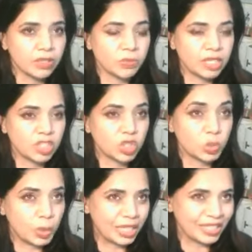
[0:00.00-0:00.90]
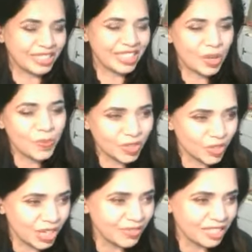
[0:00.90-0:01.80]
my spiel about
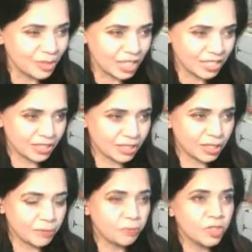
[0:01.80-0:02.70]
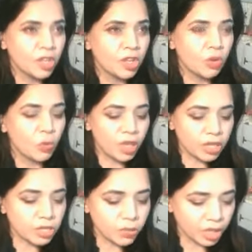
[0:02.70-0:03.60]
traveling domestically.
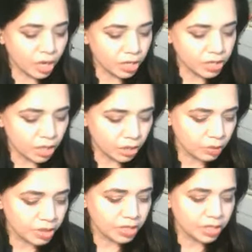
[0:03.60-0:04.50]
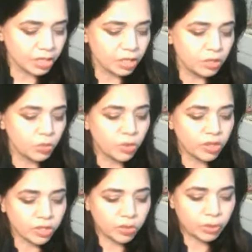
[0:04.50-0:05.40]
Whether you are undocumented,
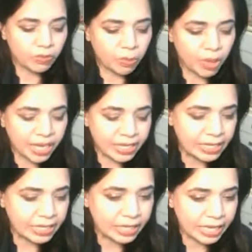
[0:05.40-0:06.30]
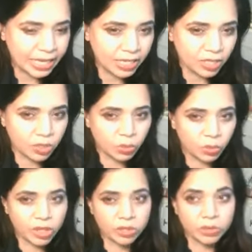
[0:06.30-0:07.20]
whether you have a pending case,
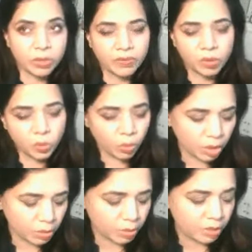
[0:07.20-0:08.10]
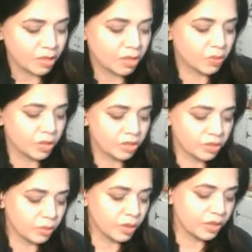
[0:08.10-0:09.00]
whether you have a work permit, whether
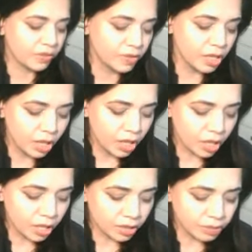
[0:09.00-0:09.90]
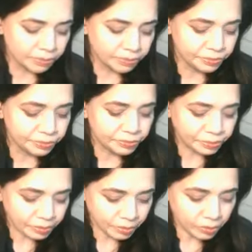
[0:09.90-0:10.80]
you have
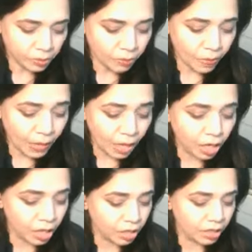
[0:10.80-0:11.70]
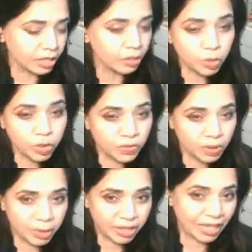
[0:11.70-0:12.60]
like an
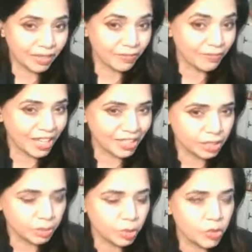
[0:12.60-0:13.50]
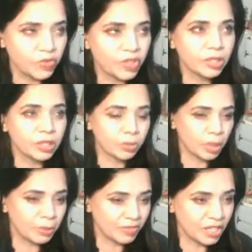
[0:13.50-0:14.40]
approval but not a final approval, like
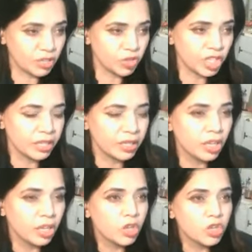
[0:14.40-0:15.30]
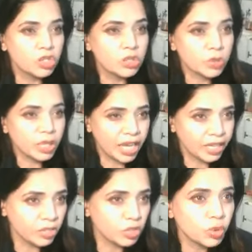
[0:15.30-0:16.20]
prima facie, you
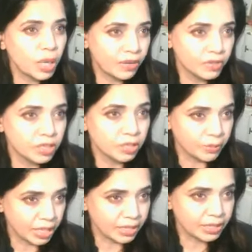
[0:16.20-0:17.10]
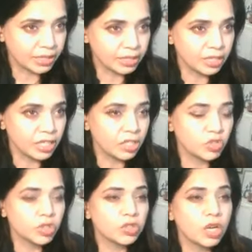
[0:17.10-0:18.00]
can travel domestically.
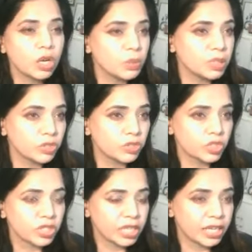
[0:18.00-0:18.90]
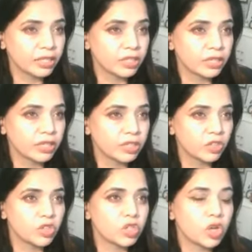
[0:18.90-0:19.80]
Just always understand that
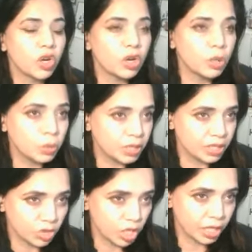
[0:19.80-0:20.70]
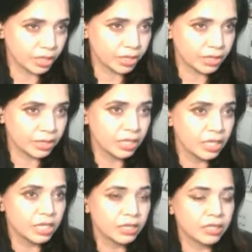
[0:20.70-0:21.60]
there's always a chance
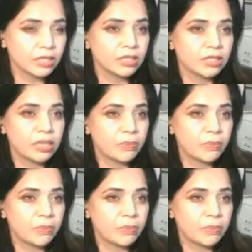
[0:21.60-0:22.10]
that they